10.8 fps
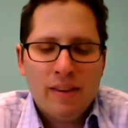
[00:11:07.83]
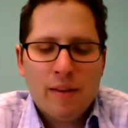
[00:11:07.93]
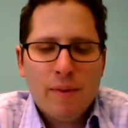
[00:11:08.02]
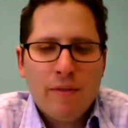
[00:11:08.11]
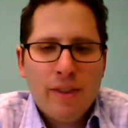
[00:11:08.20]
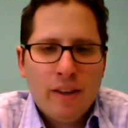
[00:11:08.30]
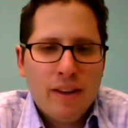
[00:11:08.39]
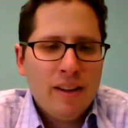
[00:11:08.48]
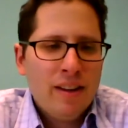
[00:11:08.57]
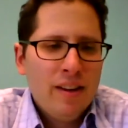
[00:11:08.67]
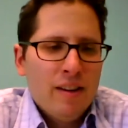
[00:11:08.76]
of the
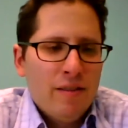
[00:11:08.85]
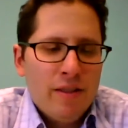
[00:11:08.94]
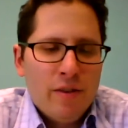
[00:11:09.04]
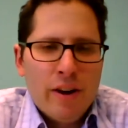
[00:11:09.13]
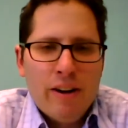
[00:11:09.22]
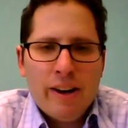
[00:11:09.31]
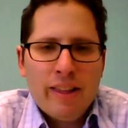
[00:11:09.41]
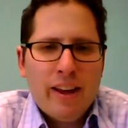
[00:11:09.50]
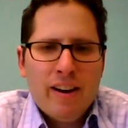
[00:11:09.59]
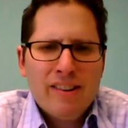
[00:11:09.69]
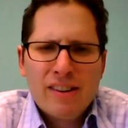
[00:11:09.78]
rhetoric
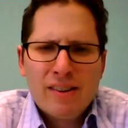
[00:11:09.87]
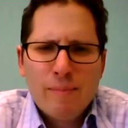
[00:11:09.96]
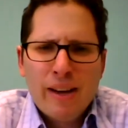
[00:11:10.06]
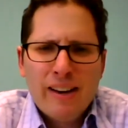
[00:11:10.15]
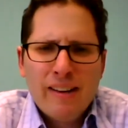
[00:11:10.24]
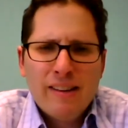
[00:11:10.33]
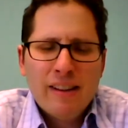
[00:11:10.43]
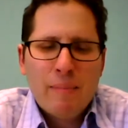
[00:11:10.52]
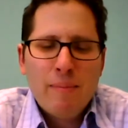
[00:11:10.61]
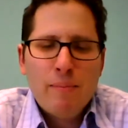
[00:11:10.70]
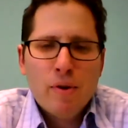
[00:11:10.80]
there has just made
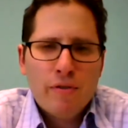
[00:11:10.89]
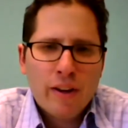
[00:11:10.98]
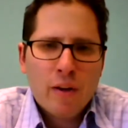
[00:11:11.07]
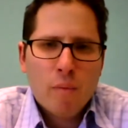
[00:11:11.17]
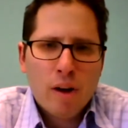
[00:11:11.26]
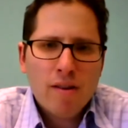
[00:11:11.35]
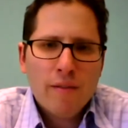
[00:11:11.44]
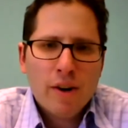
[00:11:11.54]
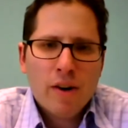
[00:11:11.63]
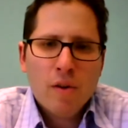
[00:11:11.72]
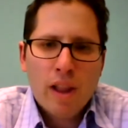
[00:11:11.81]
people who felt welcome
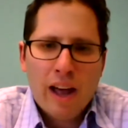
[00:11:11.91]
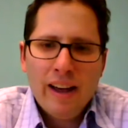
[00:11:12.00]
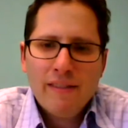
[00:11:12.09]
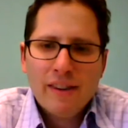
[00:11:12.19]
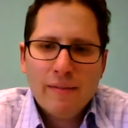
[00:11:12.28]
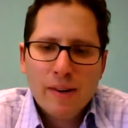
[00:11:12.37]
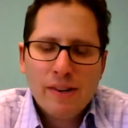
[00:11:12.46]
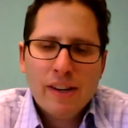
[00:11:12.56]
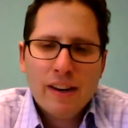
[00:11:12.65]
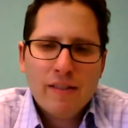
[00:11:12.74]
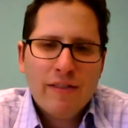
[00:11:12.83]
their whole lives in
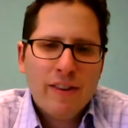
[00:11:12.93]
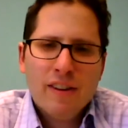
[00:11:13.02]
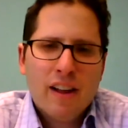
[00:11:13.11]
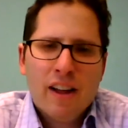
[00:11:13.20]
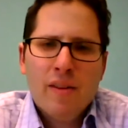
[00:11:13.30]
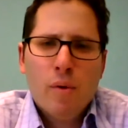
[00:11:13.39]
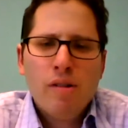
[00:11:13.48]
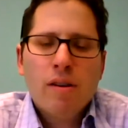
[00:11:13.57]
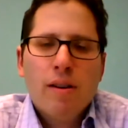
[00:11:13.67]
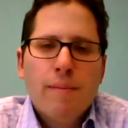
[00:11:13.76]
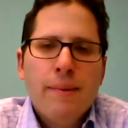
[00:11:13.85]
Michigan feel
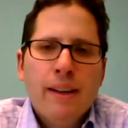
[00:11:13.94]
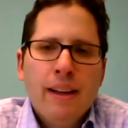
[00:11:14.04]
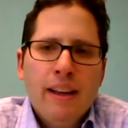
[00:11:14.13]
unwelcome.